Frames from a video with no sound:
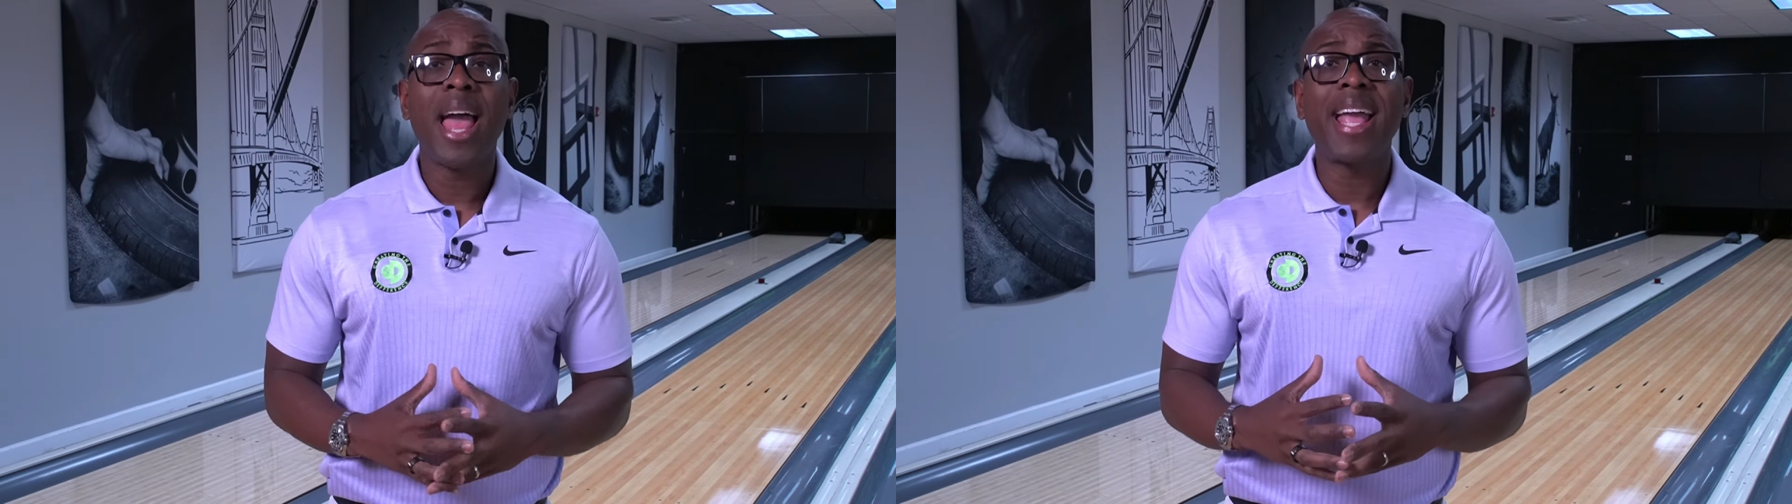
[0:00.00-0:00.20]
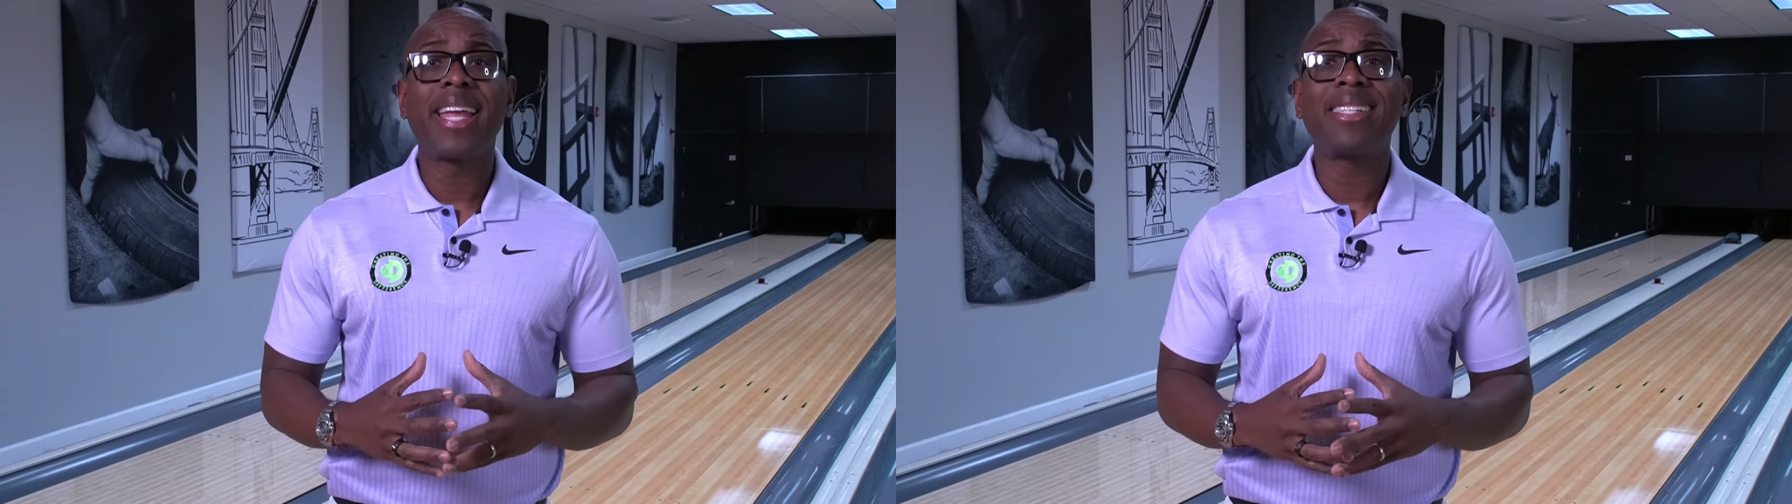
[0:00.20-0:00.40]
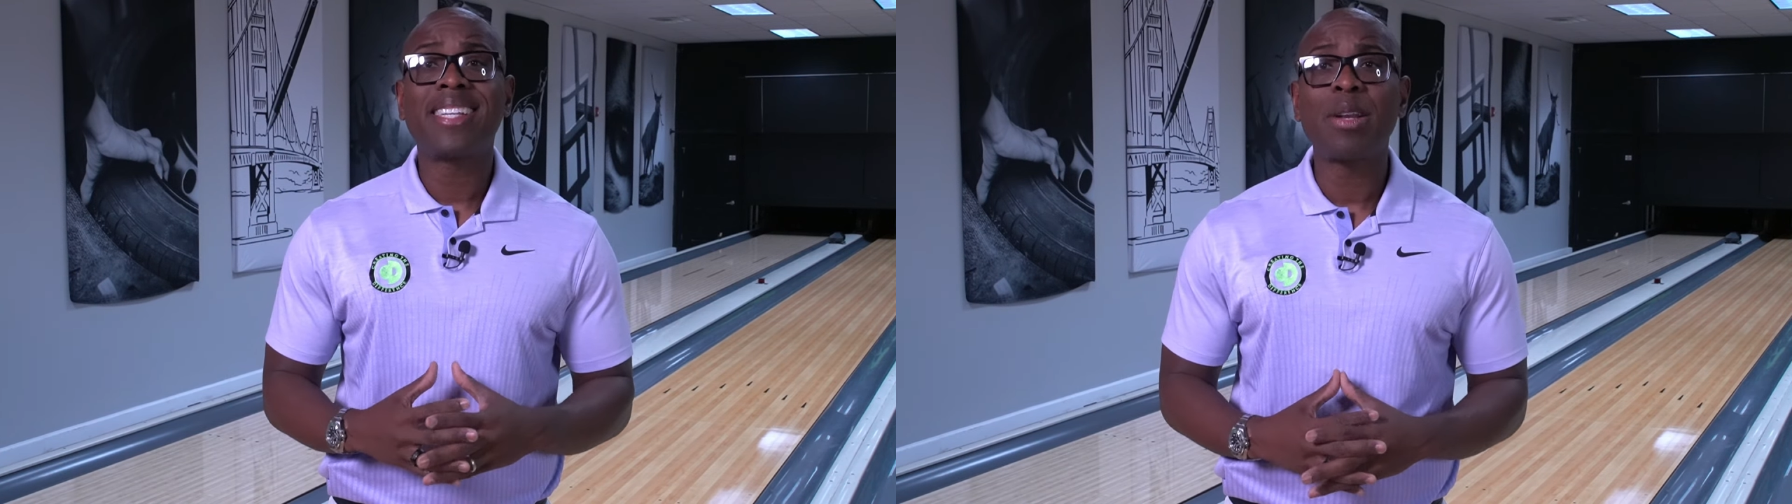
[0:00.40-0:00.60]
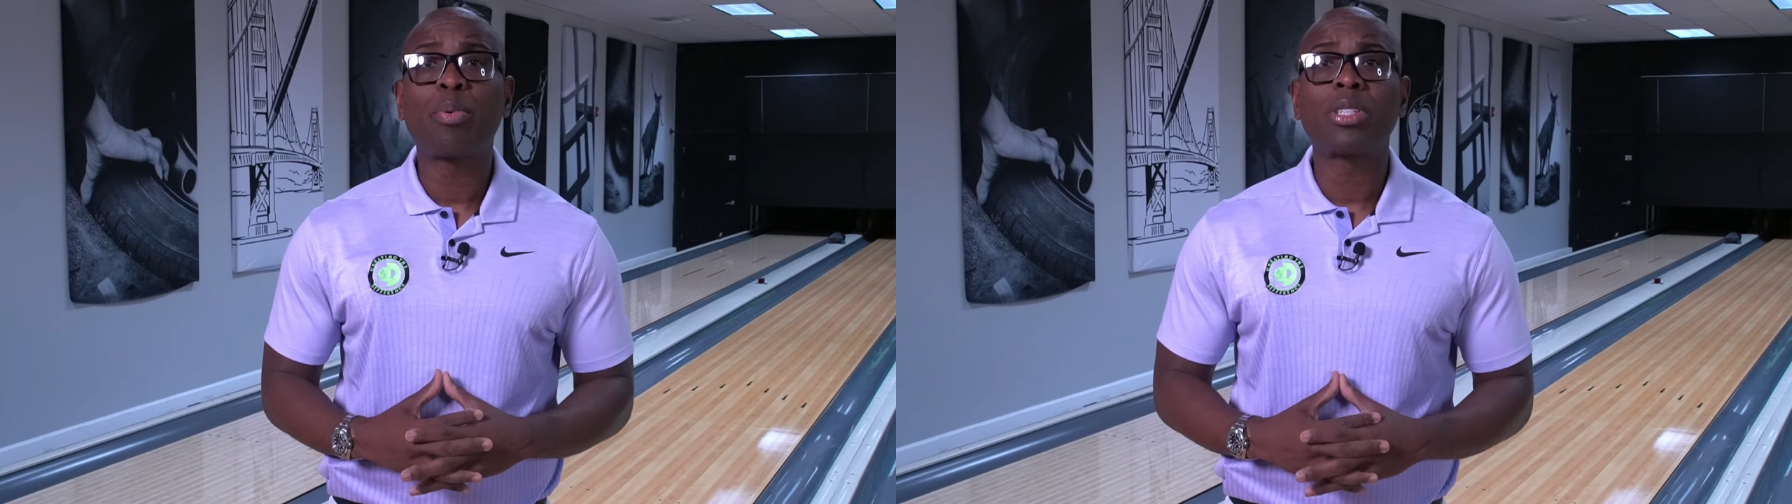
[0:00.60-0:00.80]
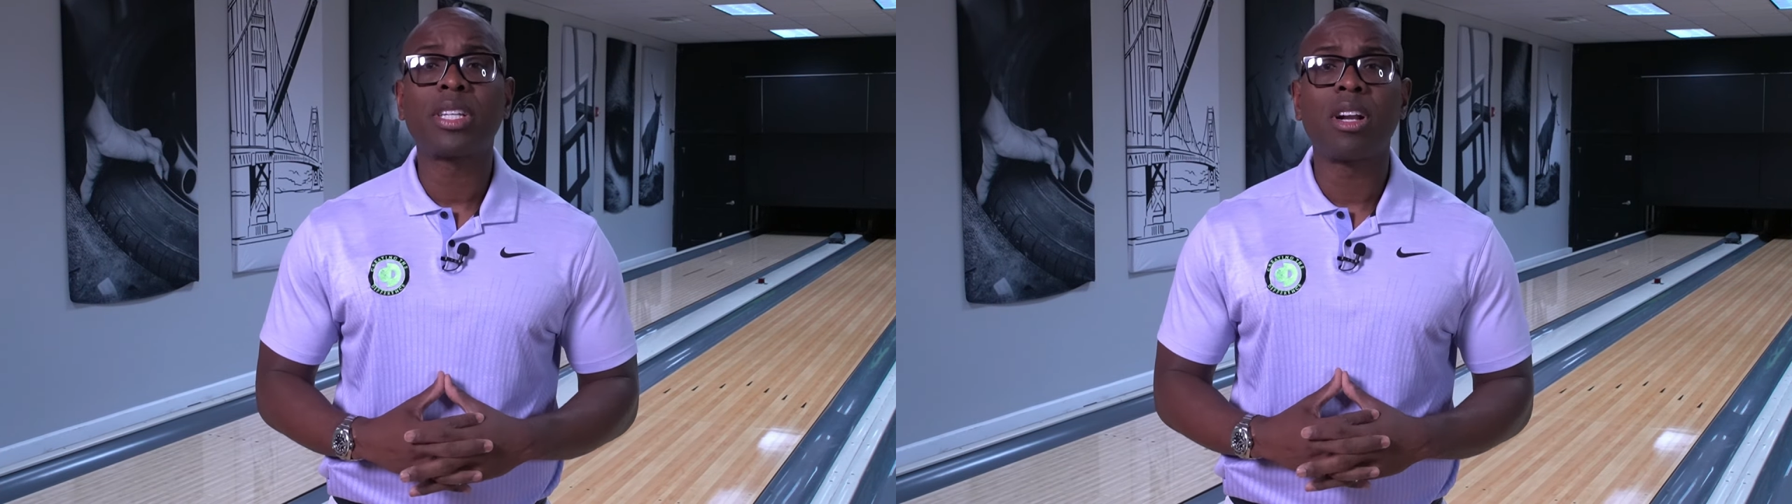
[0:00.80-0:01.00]
and get
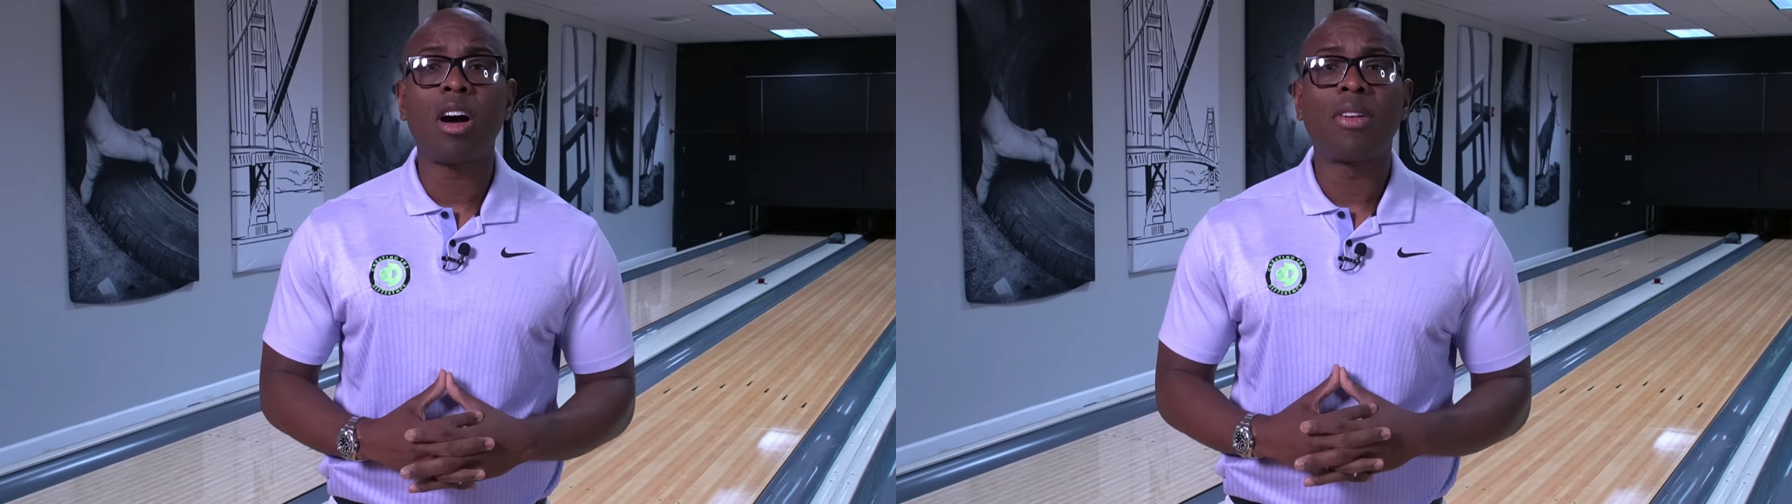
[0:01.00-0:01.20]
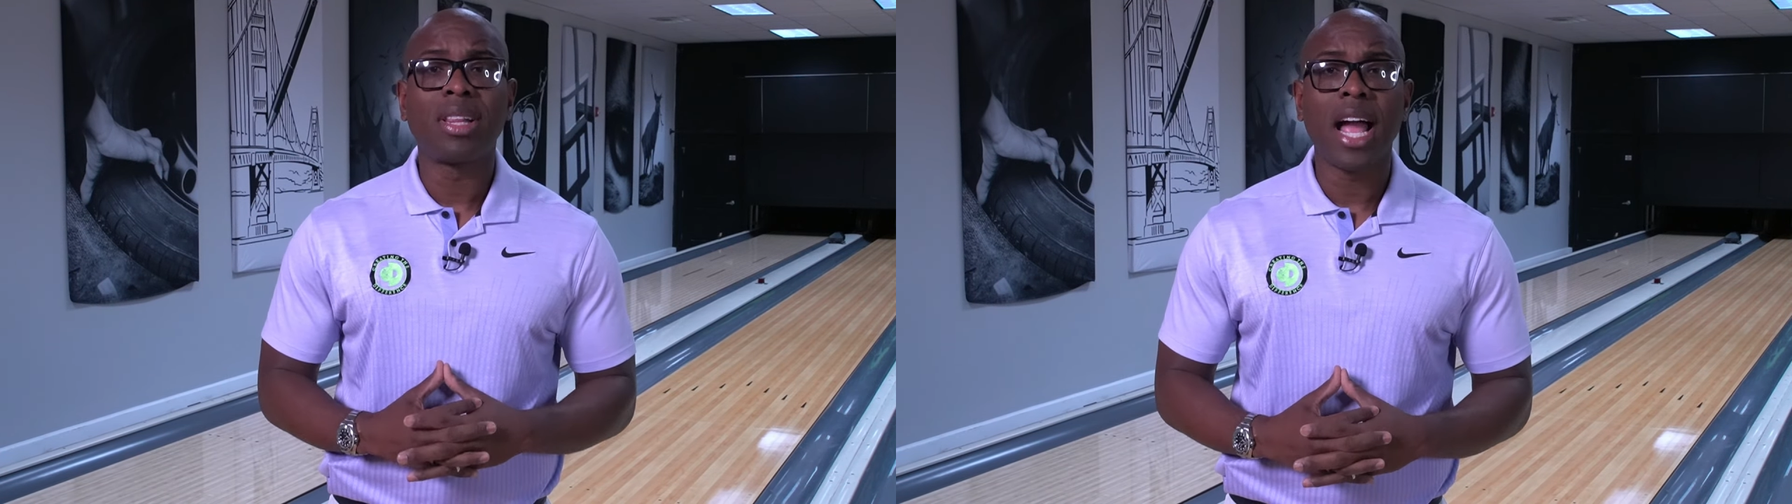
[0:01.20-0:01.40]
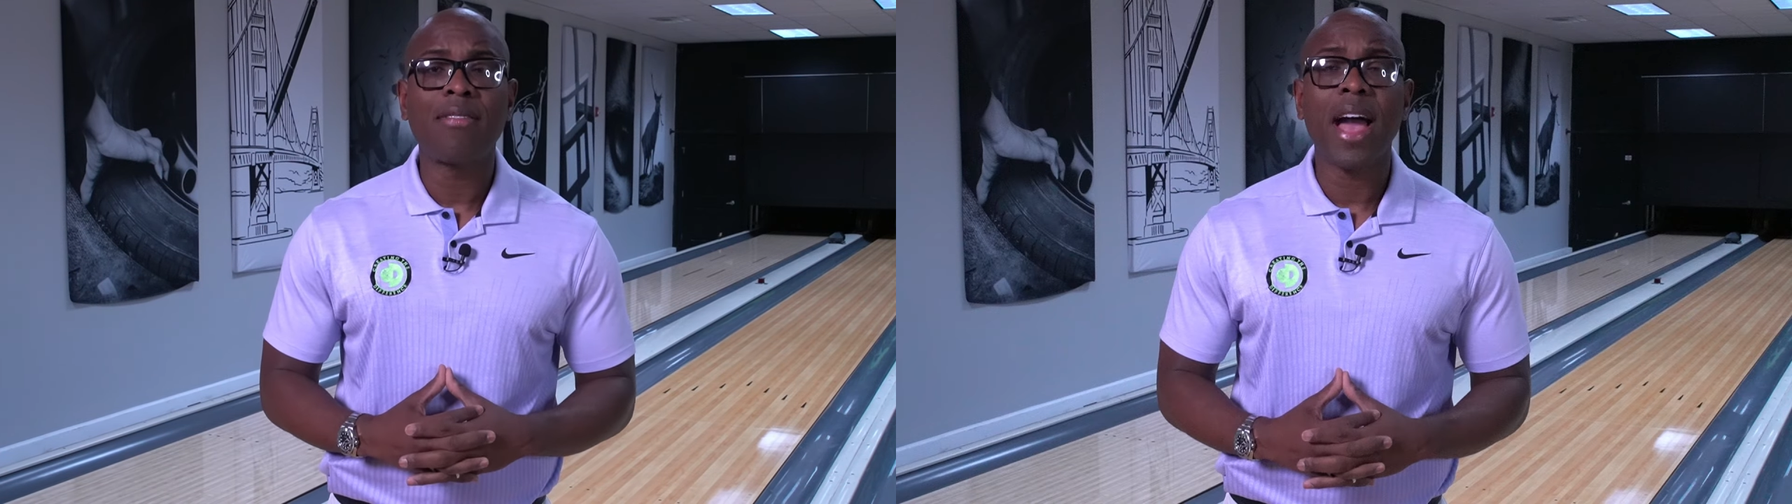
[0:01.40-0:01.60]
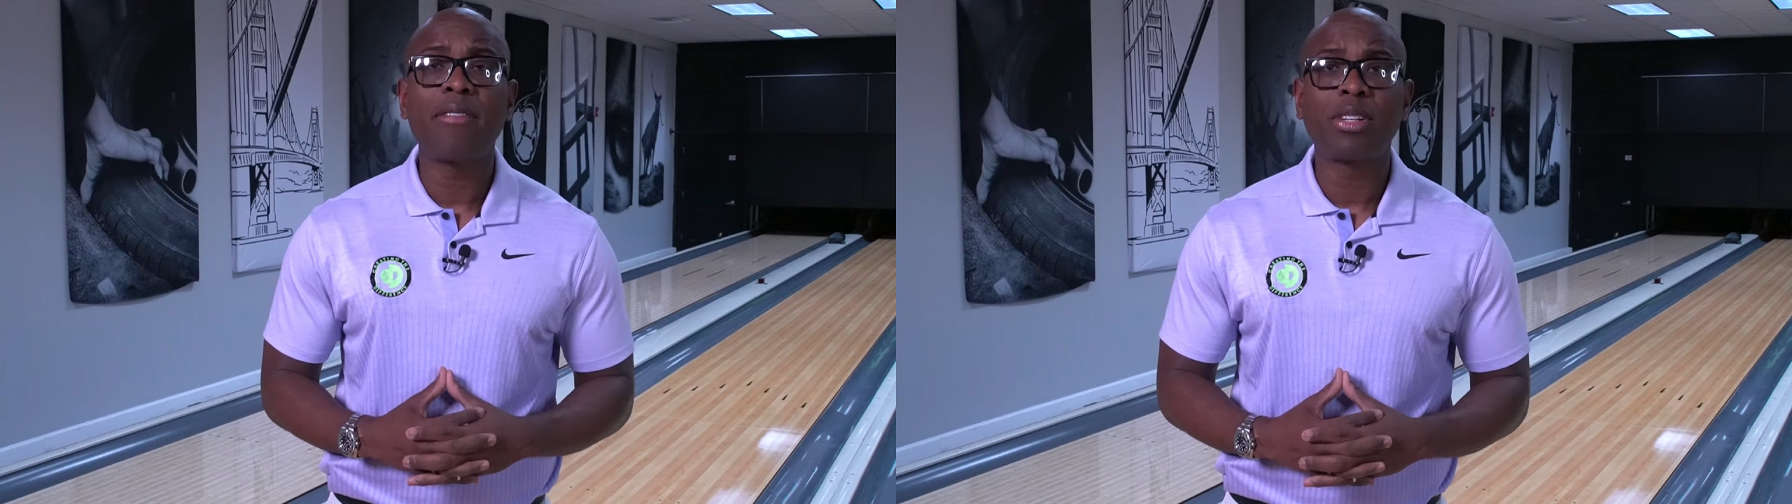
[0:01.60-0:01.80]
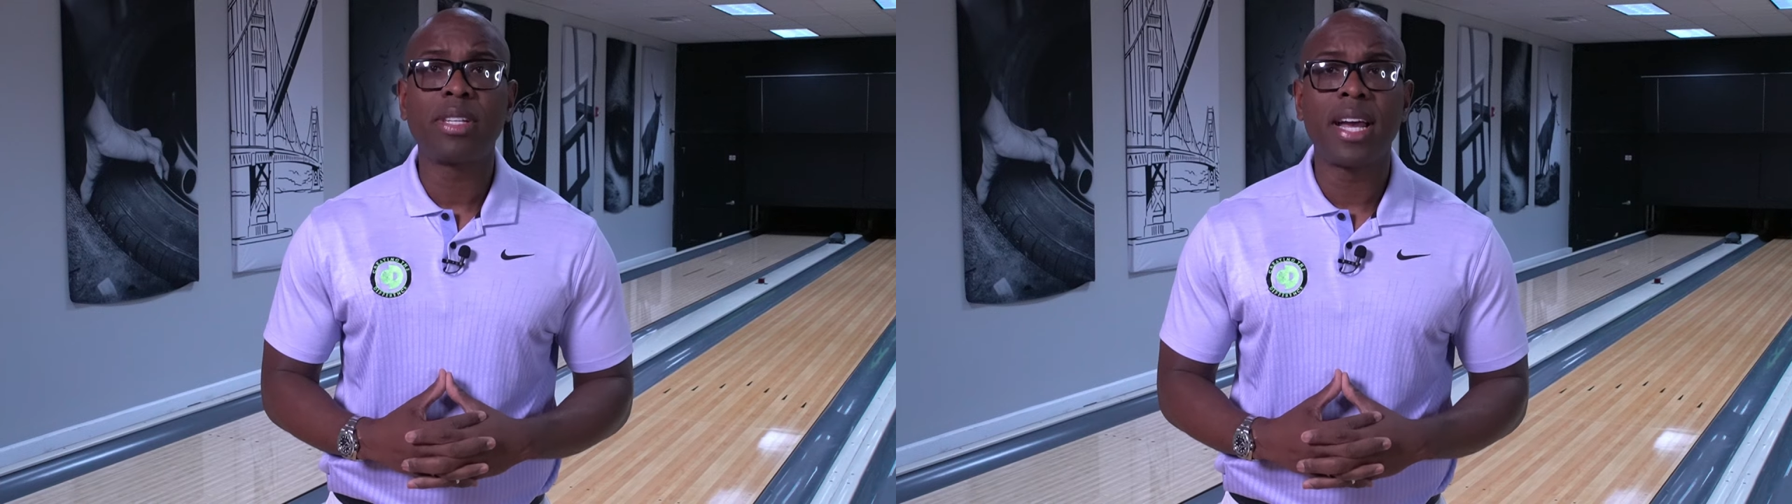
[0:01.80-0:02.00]
10% off Life
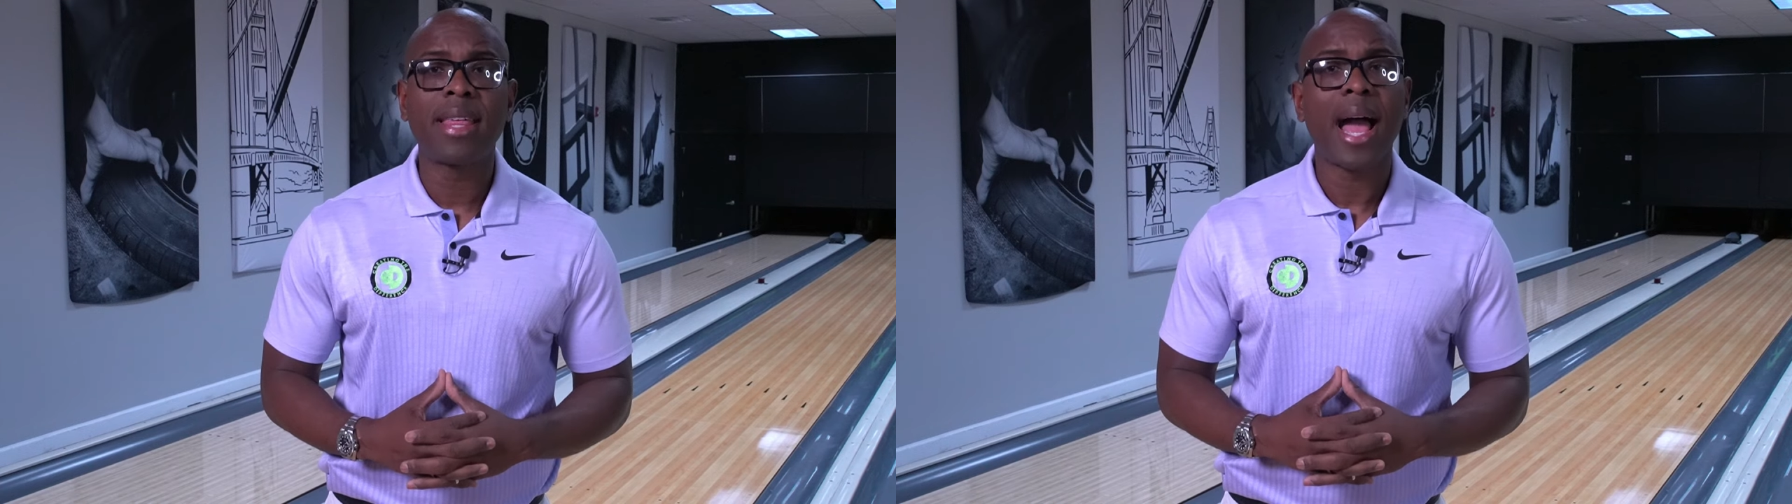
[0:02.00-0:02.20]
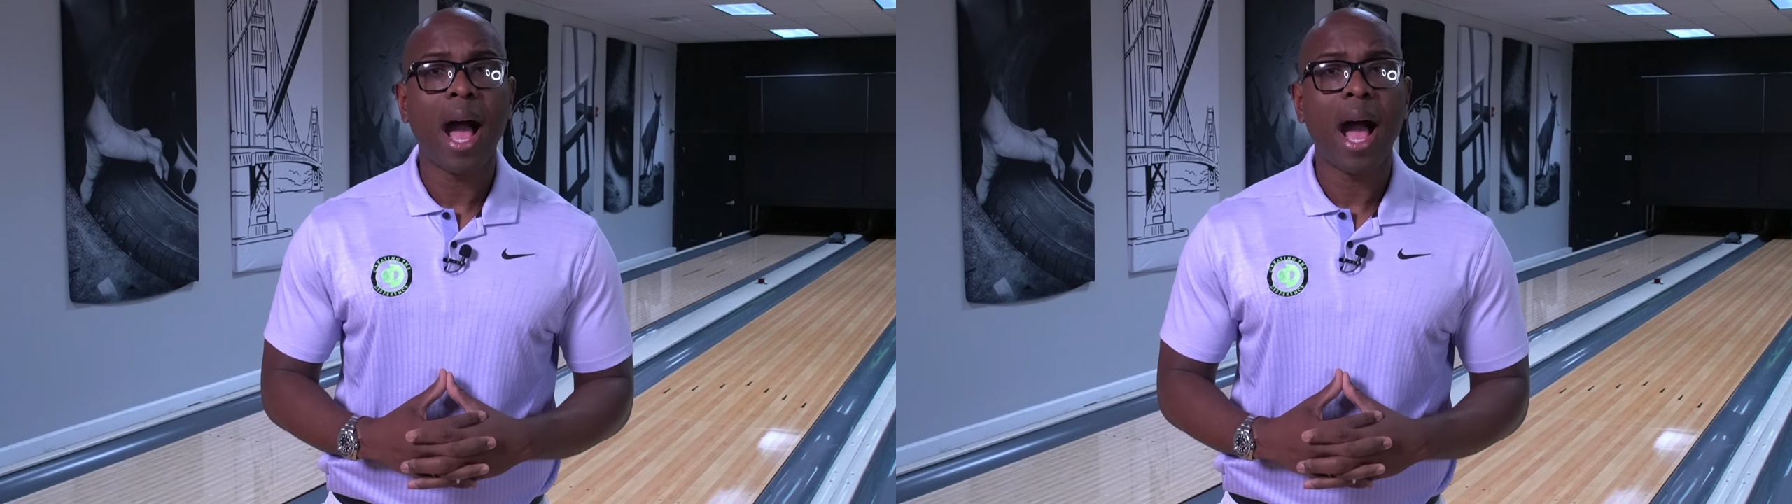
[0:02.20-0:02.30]
After Death,